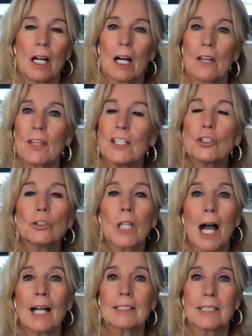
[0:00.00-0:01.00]
They do
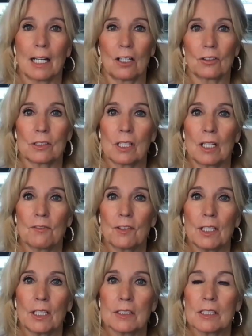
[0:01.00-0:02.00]
lockdowns if
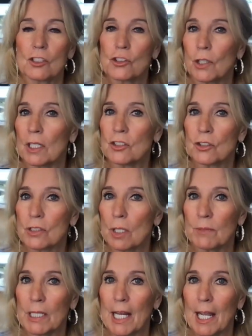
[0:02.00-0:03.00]
distress or
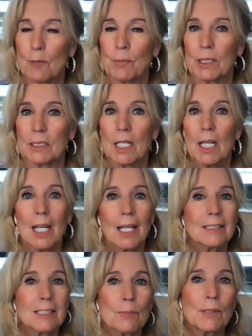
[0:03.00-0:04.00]
something happens.
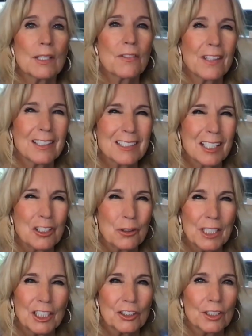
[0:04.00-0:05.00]
And some of the things that you
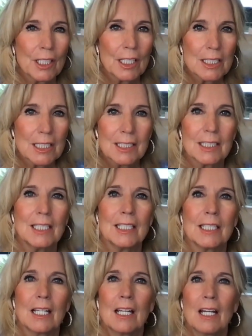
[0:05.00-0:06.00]
hear and
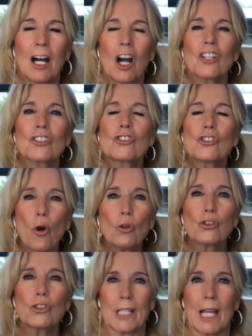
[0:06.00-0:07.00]
see are so
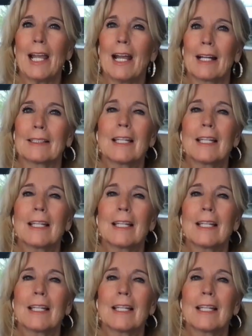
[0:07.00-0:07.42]
sad.